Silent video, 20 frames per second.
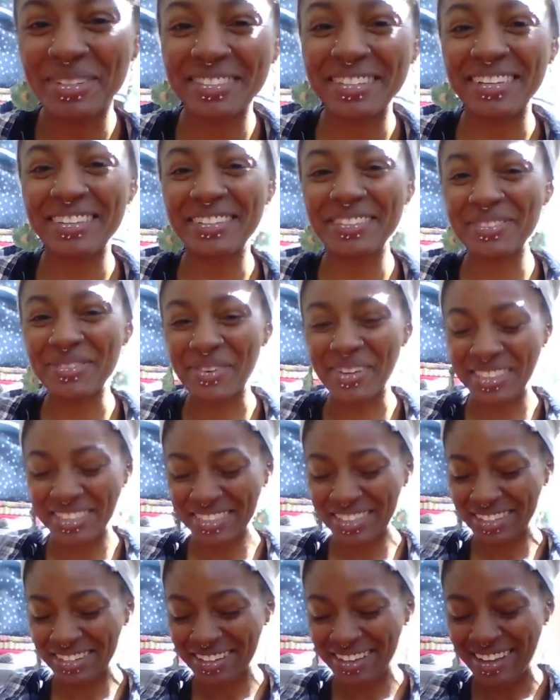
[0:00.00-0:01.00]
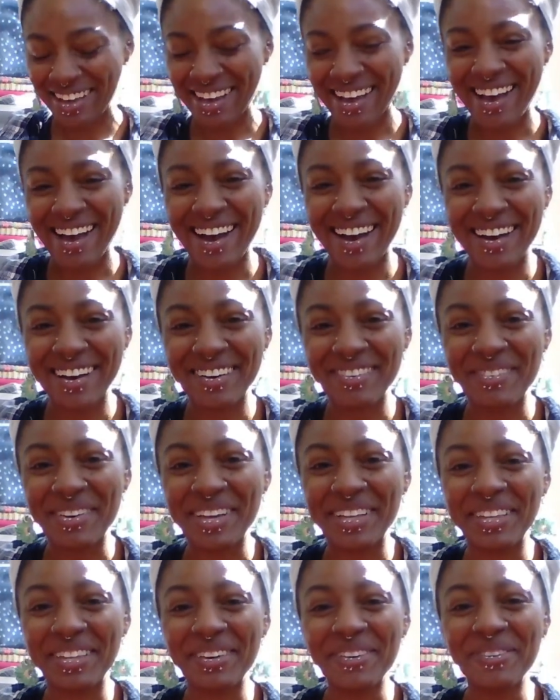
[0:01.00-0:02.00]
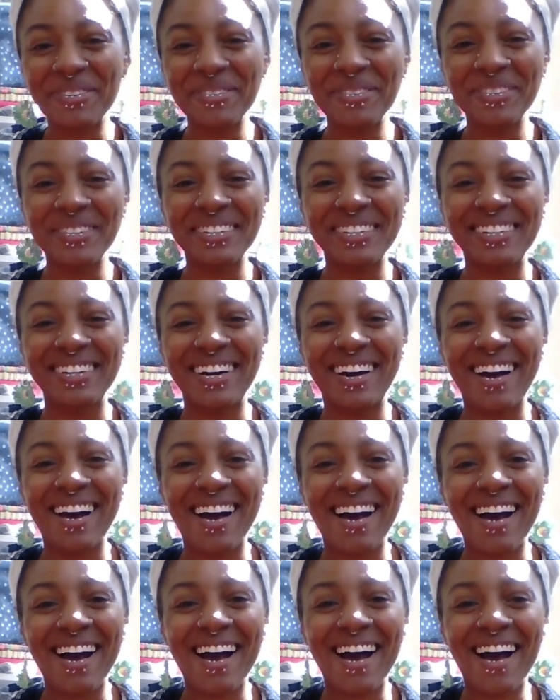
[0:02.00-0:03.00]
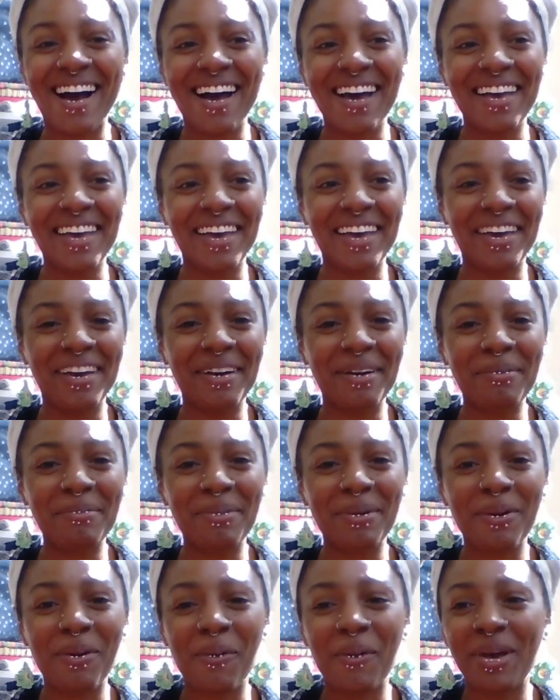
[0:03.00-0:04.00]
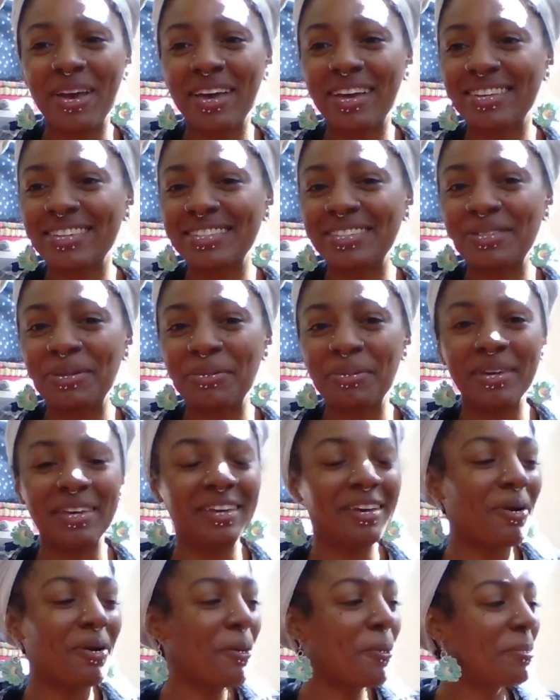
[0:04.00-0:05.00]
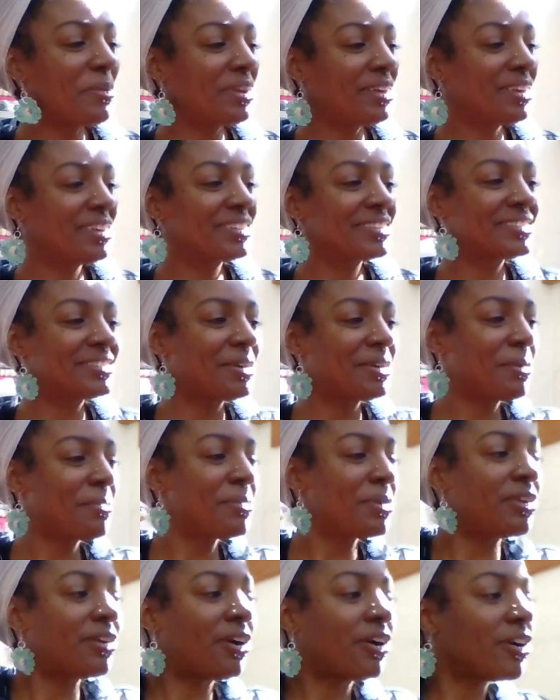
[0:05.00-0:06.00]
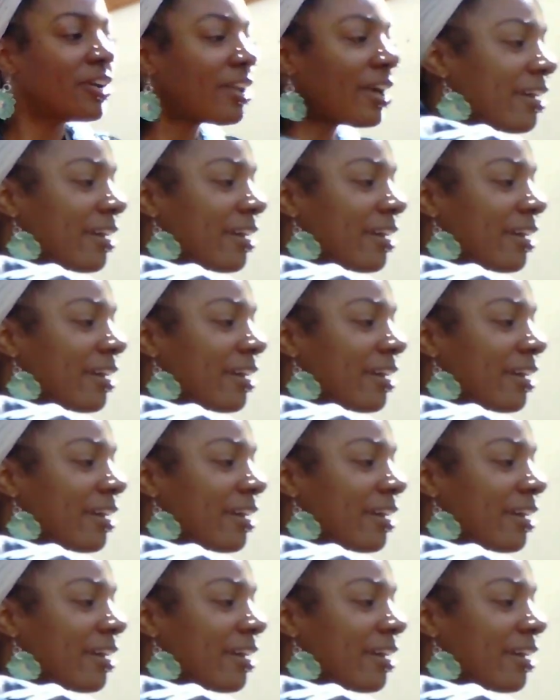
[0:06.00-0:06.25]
at least watching. Hello. I am going to be opening some yarn I